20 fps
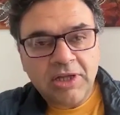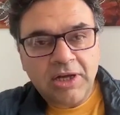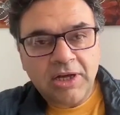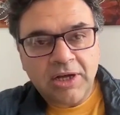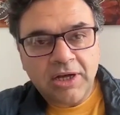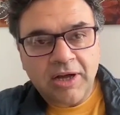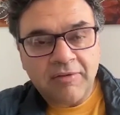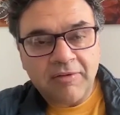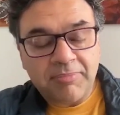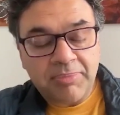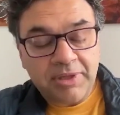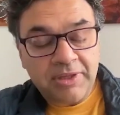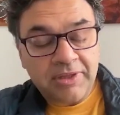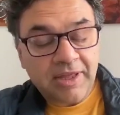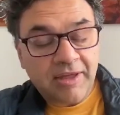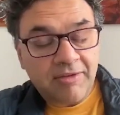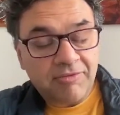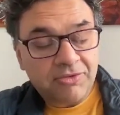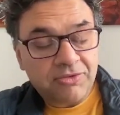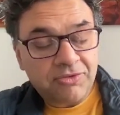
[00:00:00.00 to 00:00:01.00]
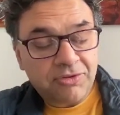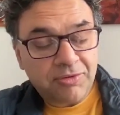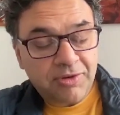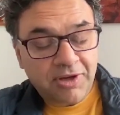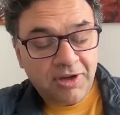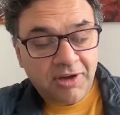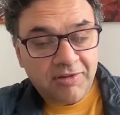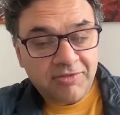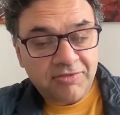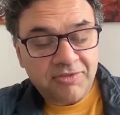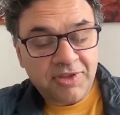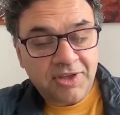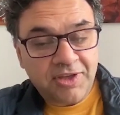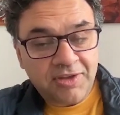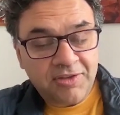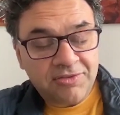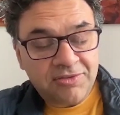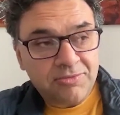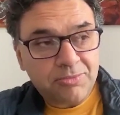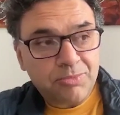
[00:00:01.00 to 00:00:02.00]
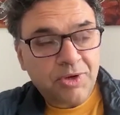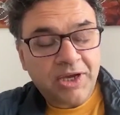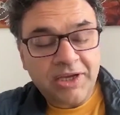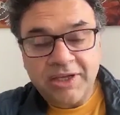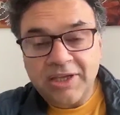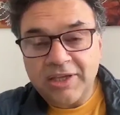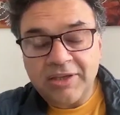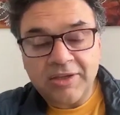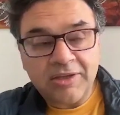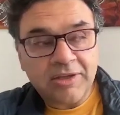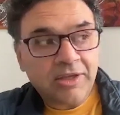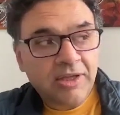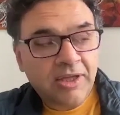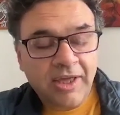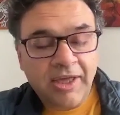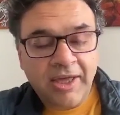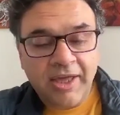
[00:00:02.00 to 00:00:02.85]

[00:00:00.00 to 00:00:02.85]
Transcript: I've been there for 2.5 years working